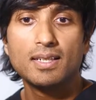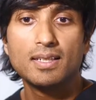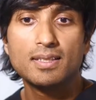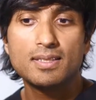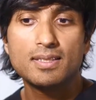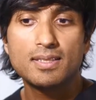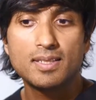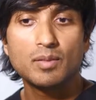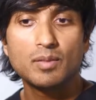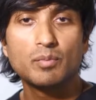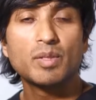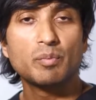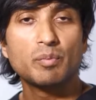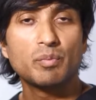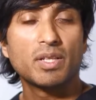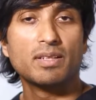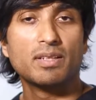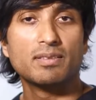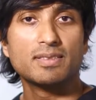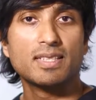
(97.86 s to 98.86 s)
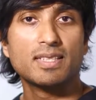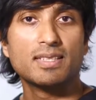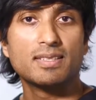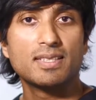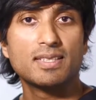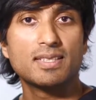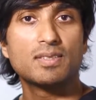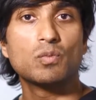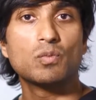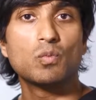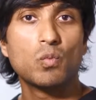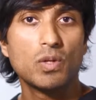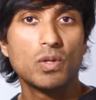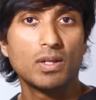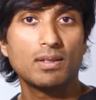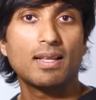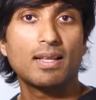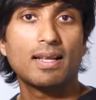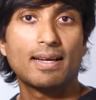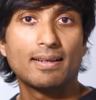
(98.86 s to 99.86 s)
Some implant dentists
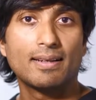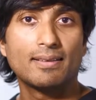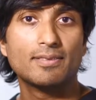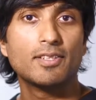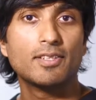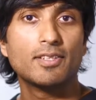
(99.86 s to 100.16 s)
will have